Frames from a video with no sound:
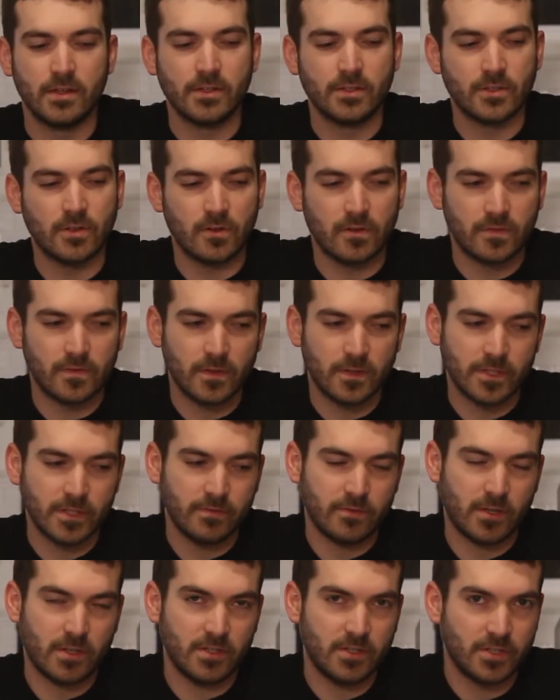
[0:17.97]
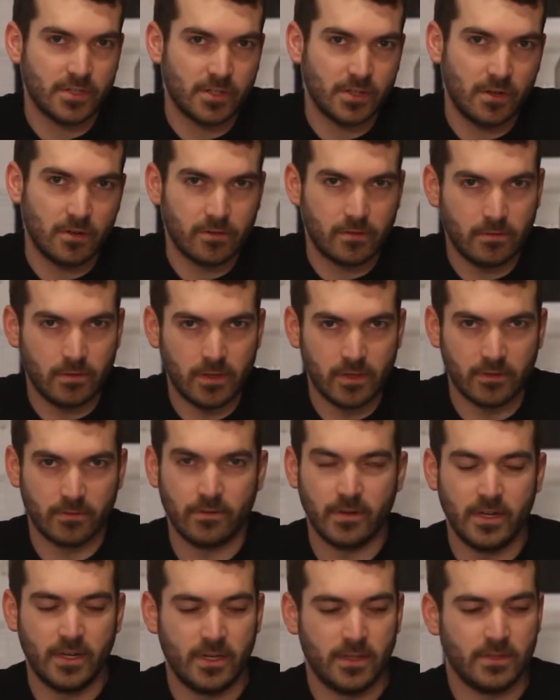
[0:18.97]
So first of all, just to go through the
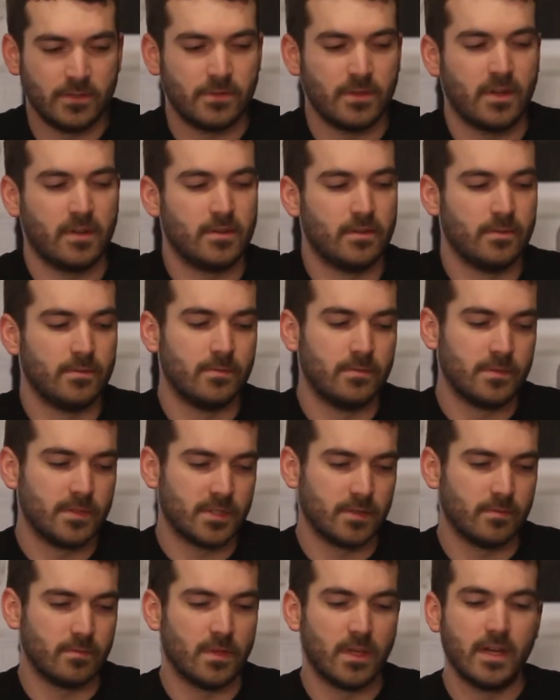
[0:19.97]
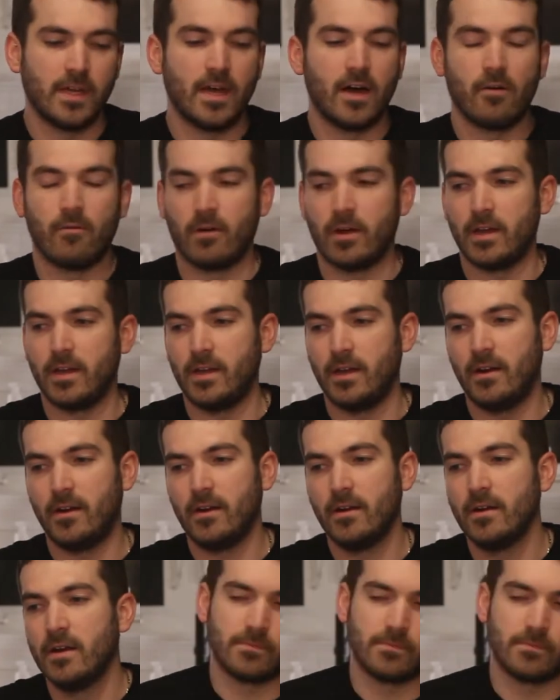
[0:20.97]
ingredients, we have some laid out right here.